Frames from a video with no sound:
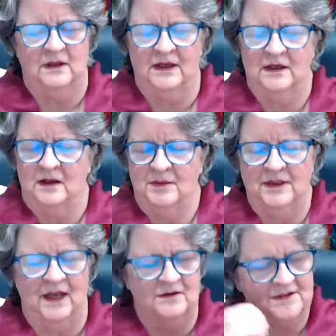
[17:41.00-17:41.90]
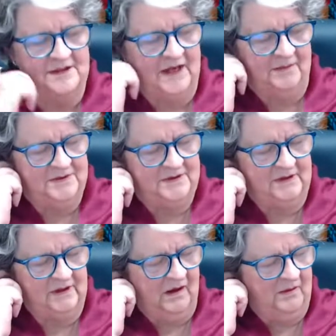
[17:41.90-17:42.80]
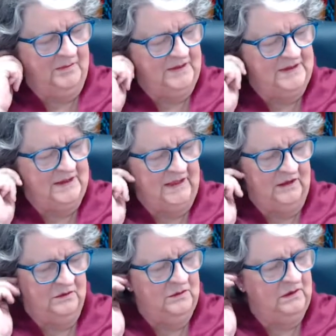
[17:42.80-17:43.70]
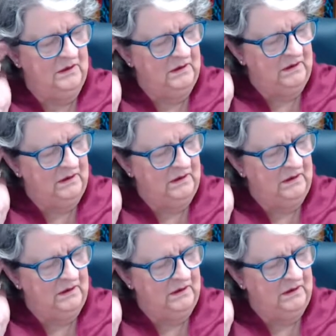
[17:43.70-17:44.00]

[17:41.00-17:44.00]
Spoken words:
like coming down steps to come and see you.